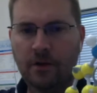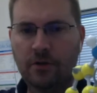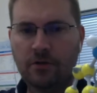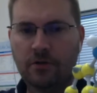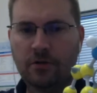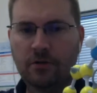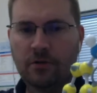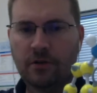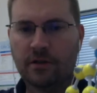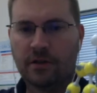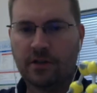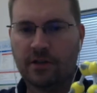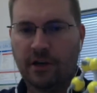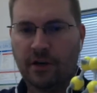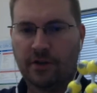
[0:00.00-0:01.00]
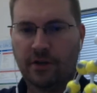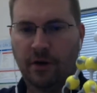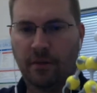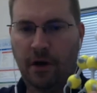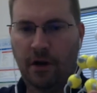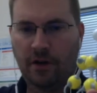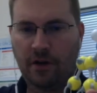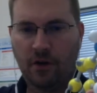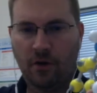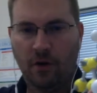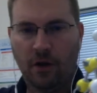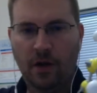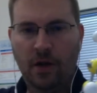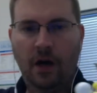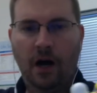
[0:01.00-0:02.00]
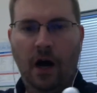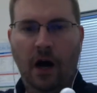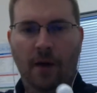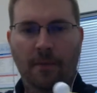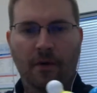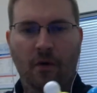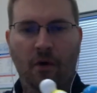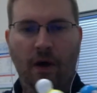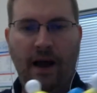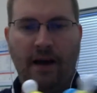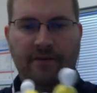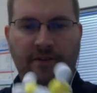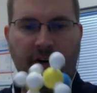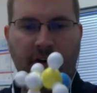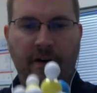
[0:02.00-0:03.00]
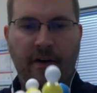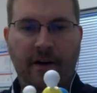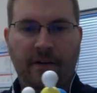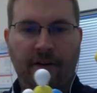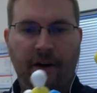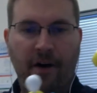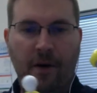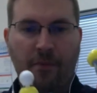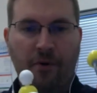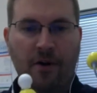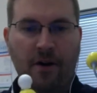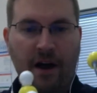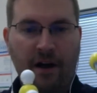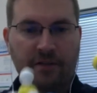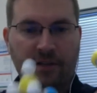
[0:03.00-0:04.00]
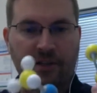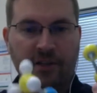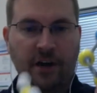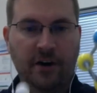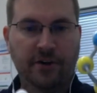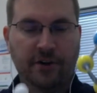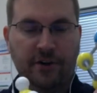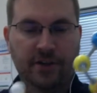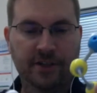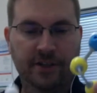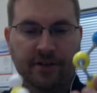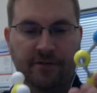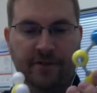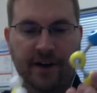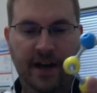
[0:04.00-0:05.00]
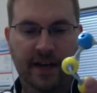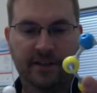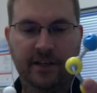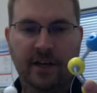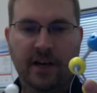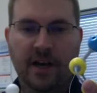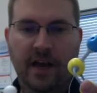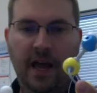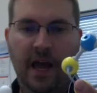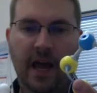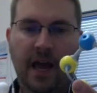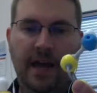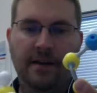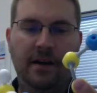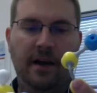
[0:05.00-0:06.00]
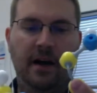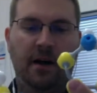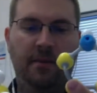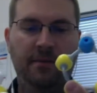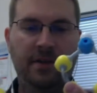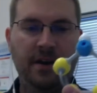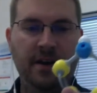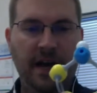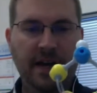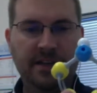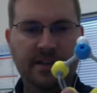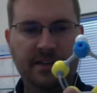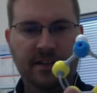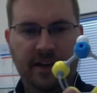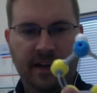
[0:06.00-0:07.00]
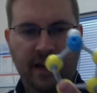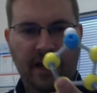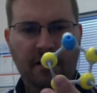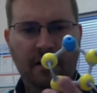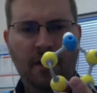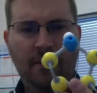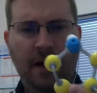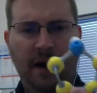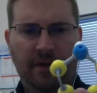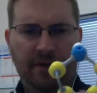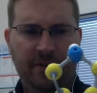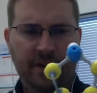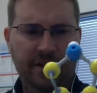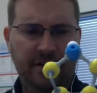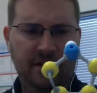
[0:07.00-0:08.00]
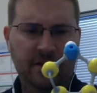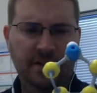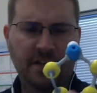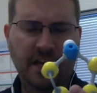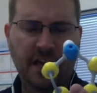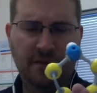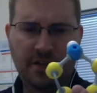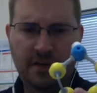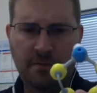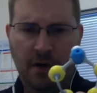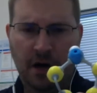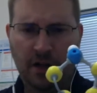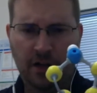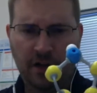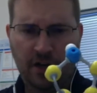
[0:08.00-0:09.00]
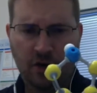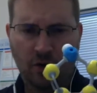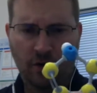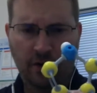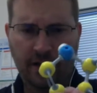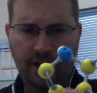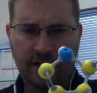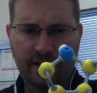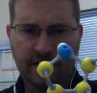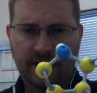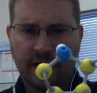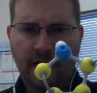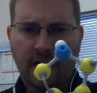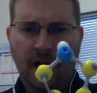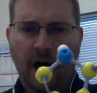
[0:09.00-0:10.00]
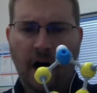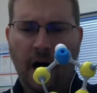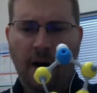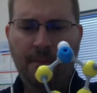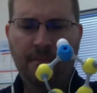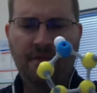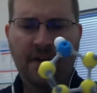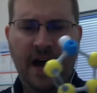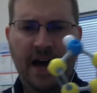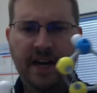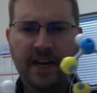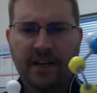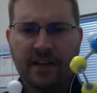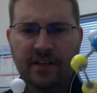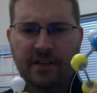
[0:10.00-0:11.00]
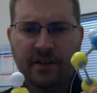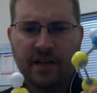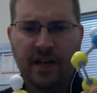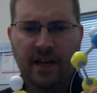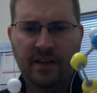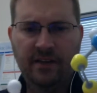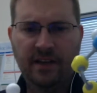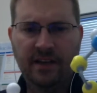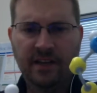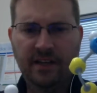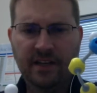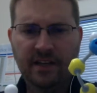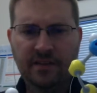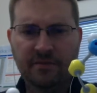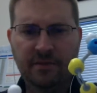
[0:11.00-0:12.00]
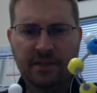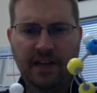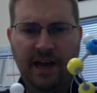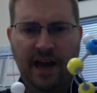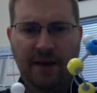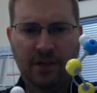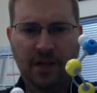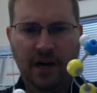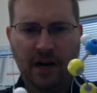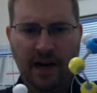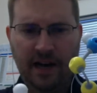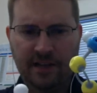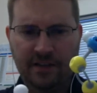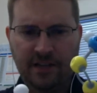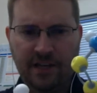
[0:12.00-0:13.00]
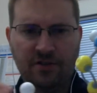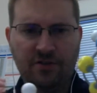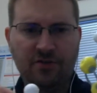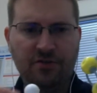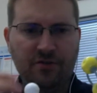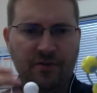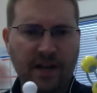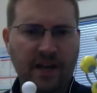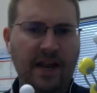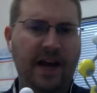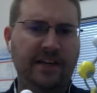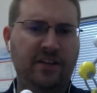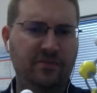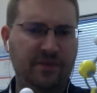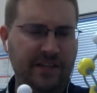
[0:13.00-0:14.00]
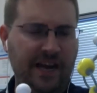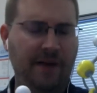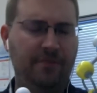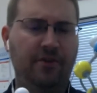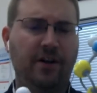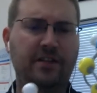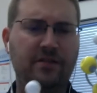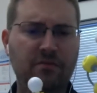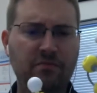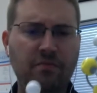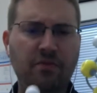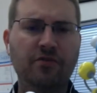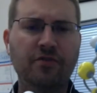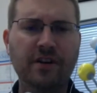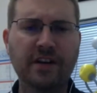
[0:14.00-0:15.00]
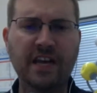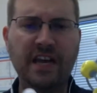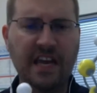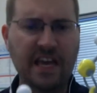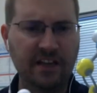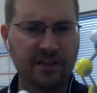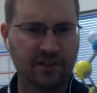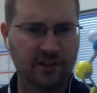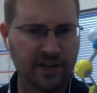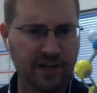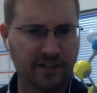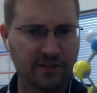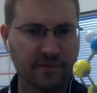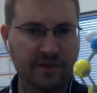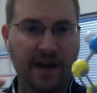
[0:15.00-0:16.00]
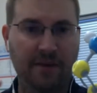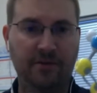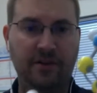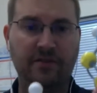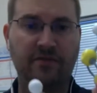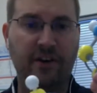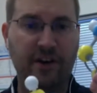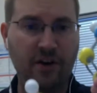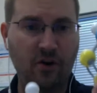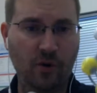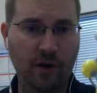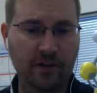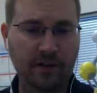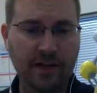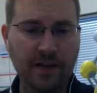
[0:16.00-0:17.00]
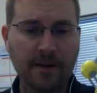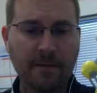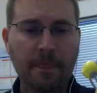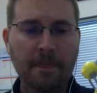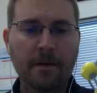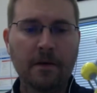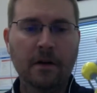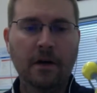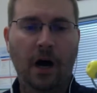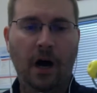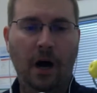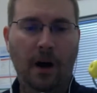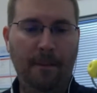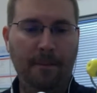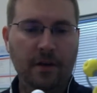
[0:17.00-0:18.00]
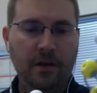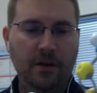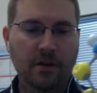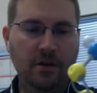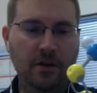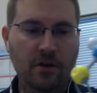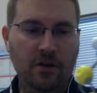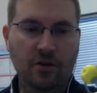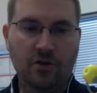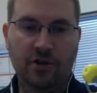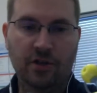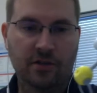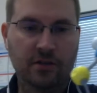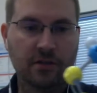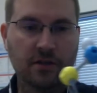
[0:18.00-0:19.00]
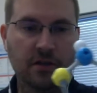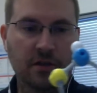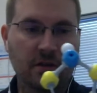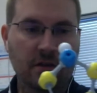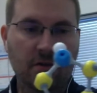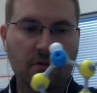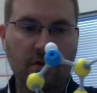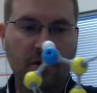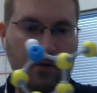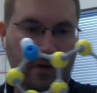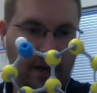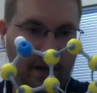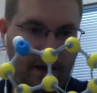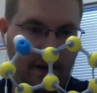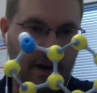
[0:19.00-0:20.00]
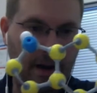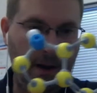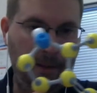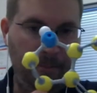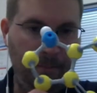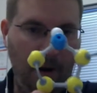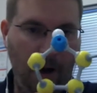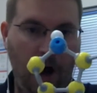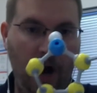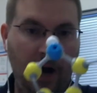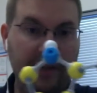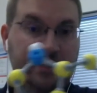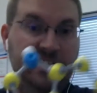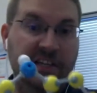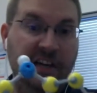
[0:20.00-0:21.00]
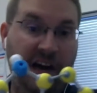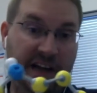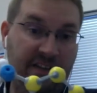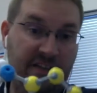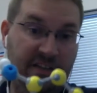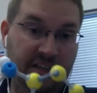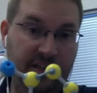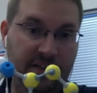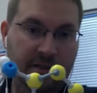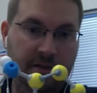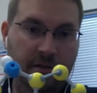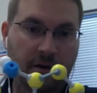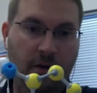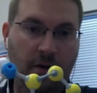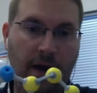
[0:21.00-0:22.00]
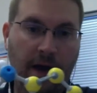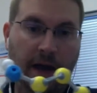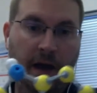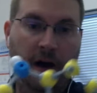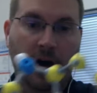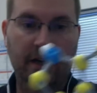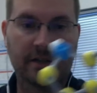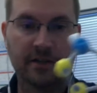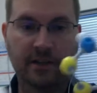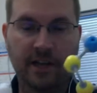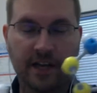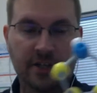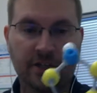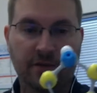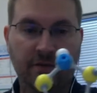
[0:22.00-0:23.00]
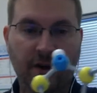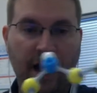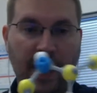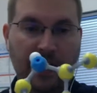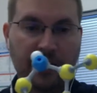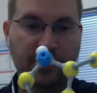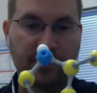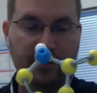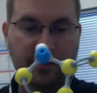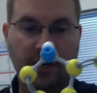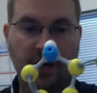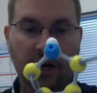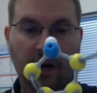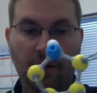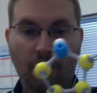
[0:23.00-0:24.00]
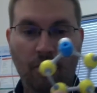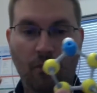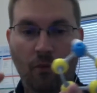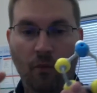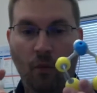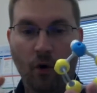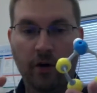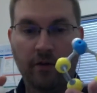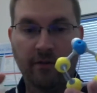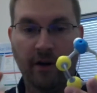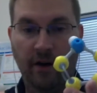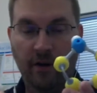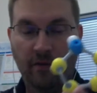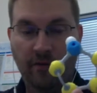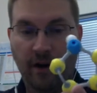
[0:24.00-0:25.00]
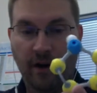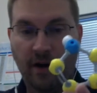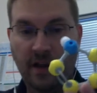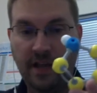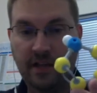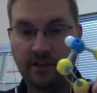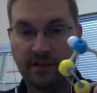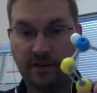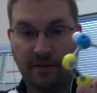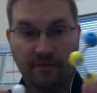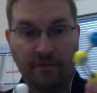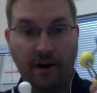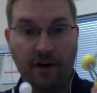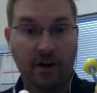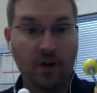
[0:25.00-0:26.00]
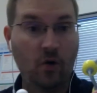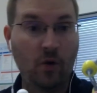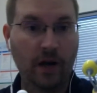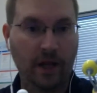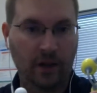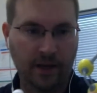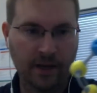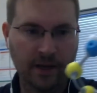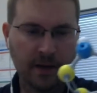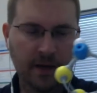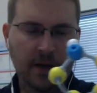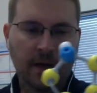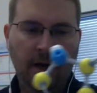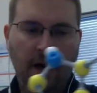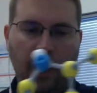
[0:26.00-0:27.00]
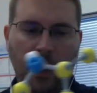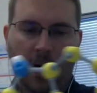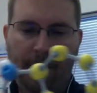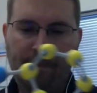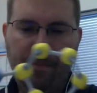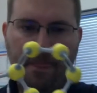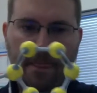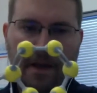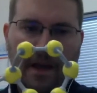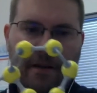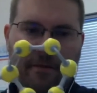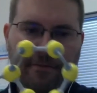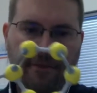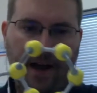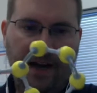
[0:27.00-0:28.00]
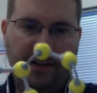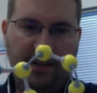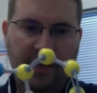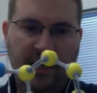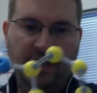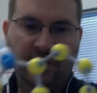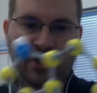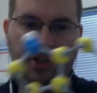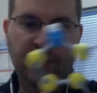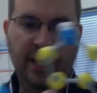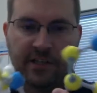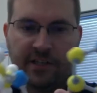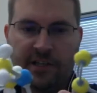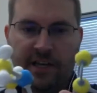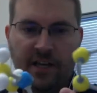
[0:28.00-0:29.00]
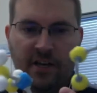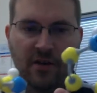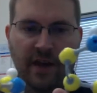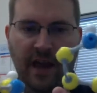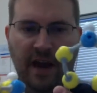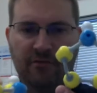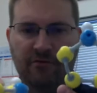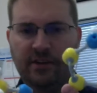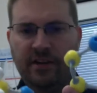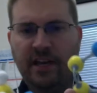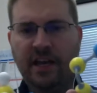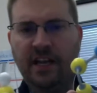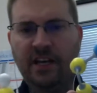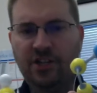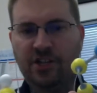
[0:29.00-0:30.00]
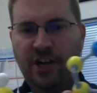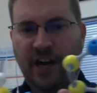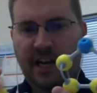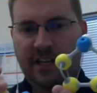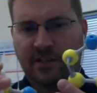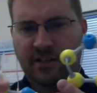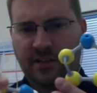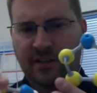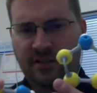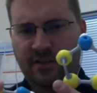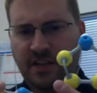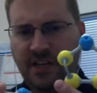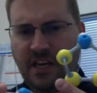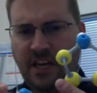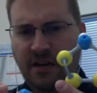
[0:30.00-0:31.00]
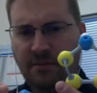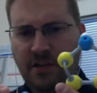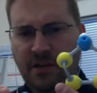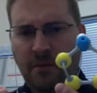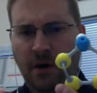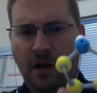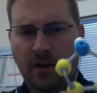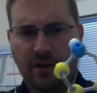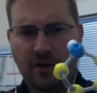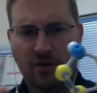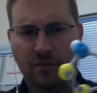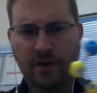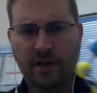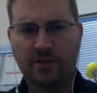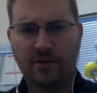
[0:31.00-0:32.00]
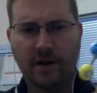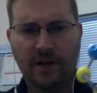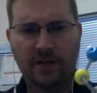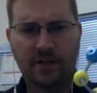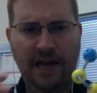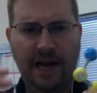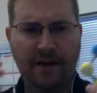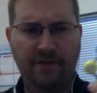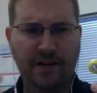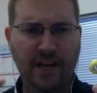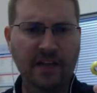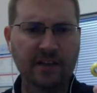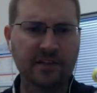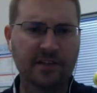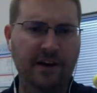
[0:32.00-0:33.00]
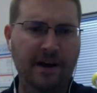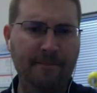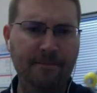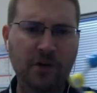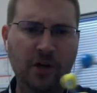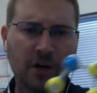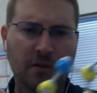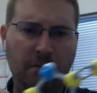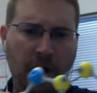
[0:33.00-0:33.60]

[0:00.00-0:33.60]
to the serotonin molecule. Um, will have very very pronounced serotonergic effects. And um, the nice thing about this DMT molecule is. Um, that it is it, it is metabolized into inactive metabolites pretty easily. It's metabolized very quickly. Um, you, just you you can um, oxidize this. Okay, oxidation reactions uh, work very very easily, very quickly. Um, in fact, ingesting, you can't really ingest the DMT molecule because you actually have an enzyme called